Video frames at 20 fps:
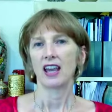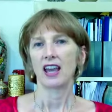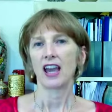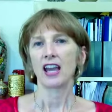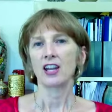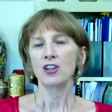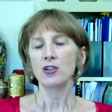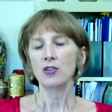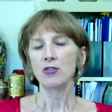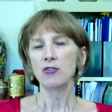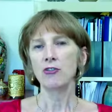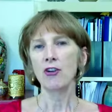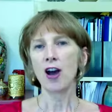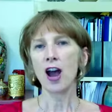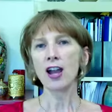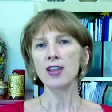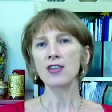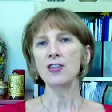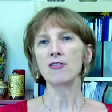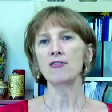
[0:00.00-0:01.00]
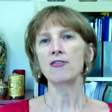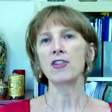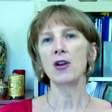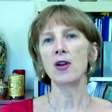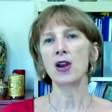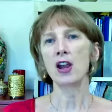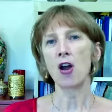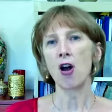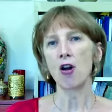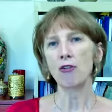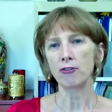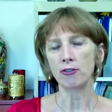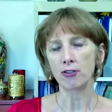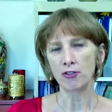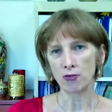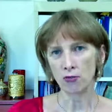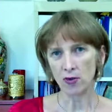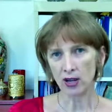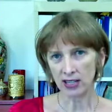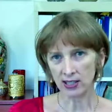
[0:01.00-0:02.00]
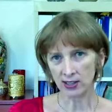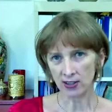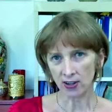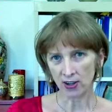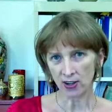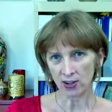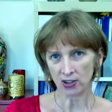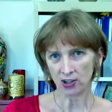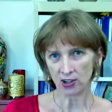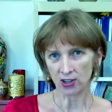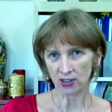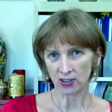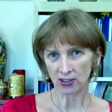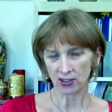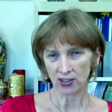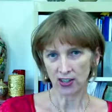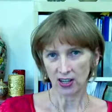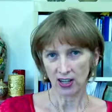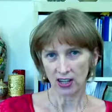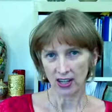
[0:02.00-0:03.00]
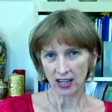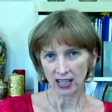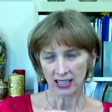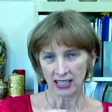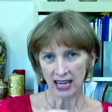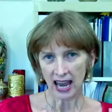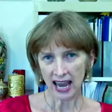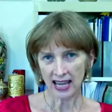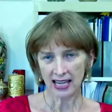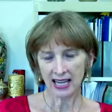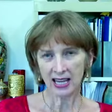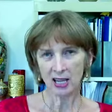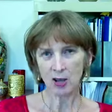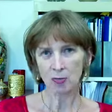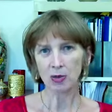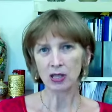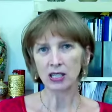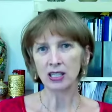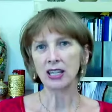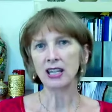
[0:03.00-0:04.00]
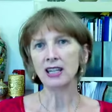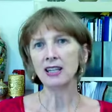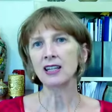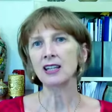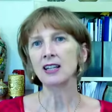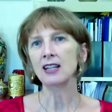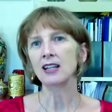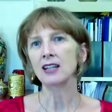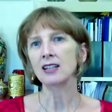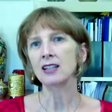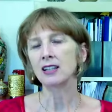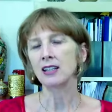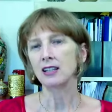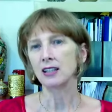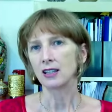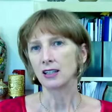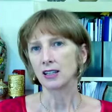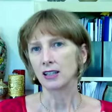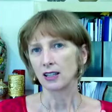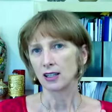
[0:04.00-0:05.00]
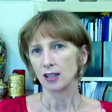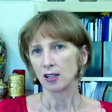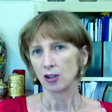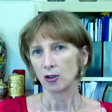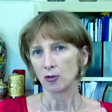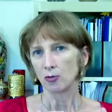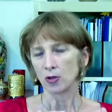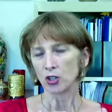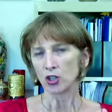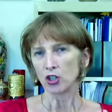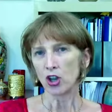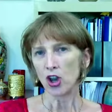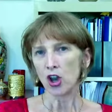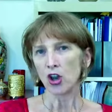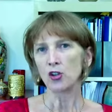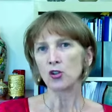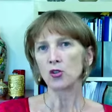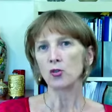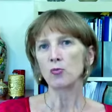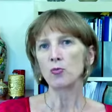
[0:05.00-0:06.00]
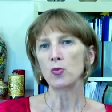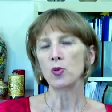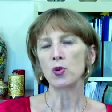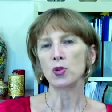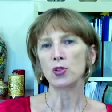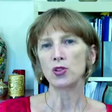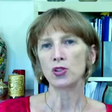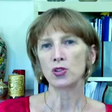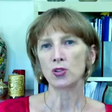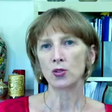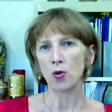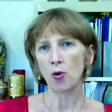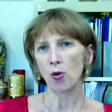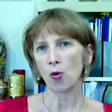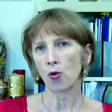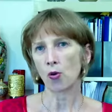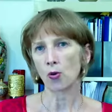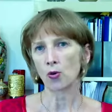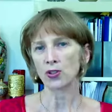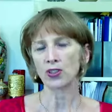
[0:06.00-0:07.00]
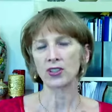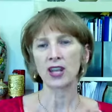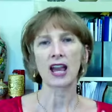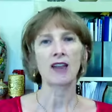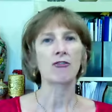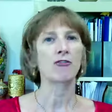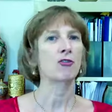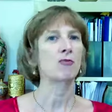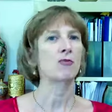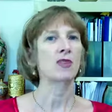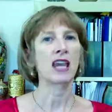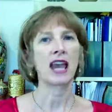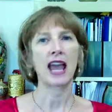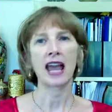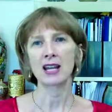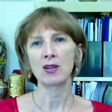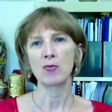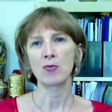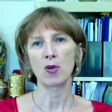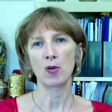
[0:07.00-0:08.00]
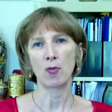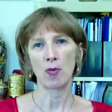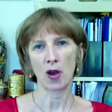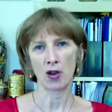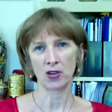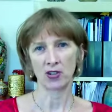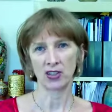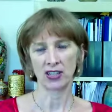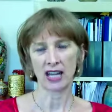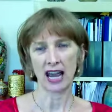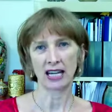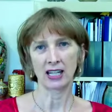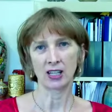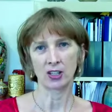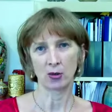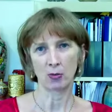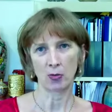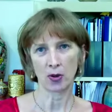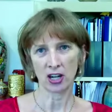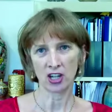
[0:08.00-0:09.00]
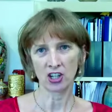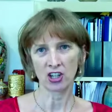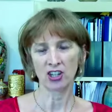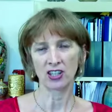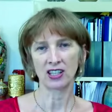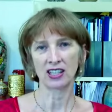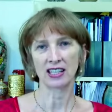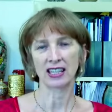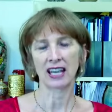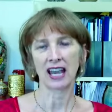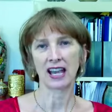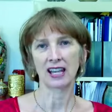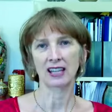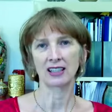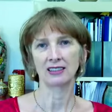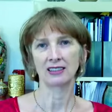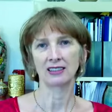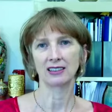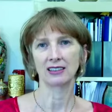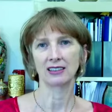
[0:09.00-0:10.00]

And you'll find that very often researchers are taking a particular maternal mood score, say from the Edinburgh Postnatal Depression Scale,